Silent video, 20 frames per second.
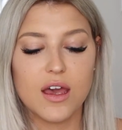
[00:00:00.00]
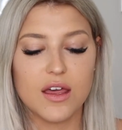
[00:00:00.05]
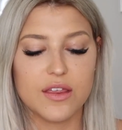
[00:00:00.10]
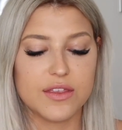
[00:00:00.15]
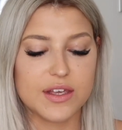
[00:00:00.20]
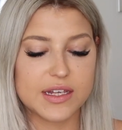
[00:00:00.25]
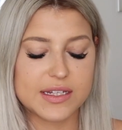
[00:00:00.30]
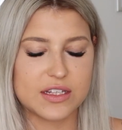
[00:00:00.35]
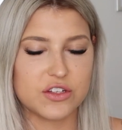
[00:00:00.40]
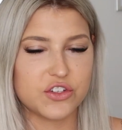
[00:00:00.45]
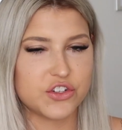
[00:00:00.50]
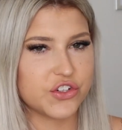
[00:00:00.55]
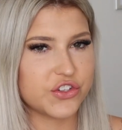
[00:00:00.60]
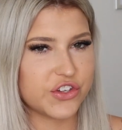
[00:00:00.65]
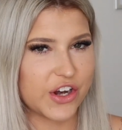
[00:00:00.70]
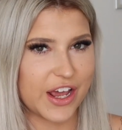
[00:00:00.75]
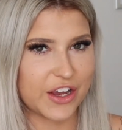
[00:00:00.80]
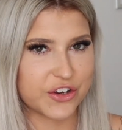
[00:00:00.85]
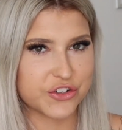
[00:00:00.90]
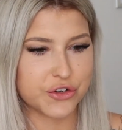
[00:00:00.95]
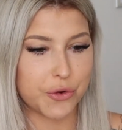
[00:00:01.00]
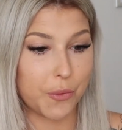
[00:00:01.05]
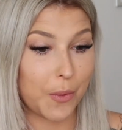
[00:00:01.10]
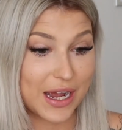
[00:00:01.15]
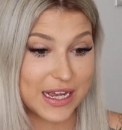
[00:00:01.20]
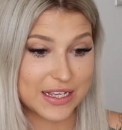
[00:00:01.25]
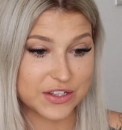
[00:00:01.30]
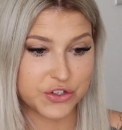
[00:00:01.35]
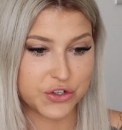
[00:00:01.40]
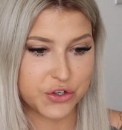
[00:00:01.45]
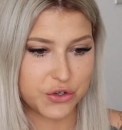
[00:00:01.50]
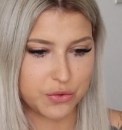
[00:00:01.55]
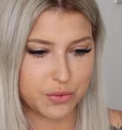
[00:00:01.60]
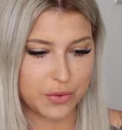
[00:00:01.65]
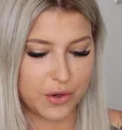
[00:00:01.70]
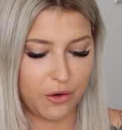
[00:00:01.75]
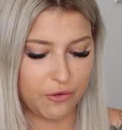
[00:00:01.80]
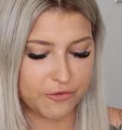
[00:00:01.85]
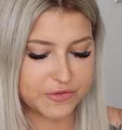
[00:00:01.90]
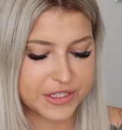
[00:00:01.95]
this is just an extra way to
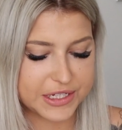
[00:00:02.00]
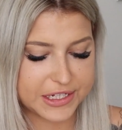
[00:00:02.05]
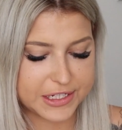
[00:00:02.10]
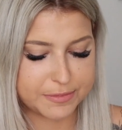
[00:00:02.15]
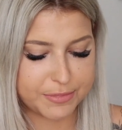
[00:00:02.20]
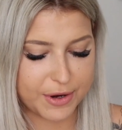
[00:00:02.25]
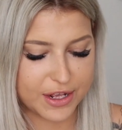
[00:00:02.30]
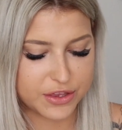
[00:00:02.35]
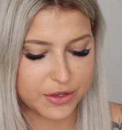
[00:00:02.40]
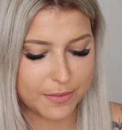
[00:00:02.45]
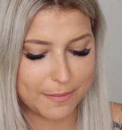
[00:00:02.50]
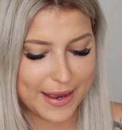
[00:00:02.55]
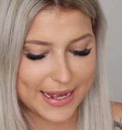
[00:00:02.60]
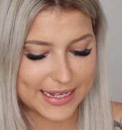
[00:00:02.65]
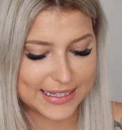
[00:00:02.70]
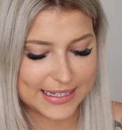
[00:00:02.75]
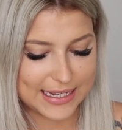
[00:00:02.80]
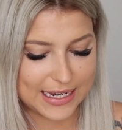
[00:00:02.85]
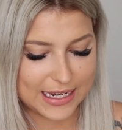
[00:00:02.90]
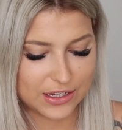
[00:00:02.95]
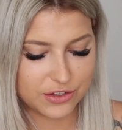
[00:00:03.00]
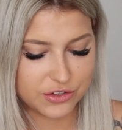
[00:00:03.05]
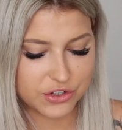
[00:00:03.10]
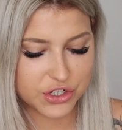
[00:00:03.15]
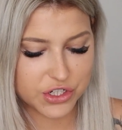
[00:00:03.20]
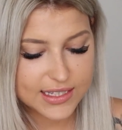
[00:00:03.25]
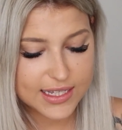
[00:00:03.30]
obviously spread the message.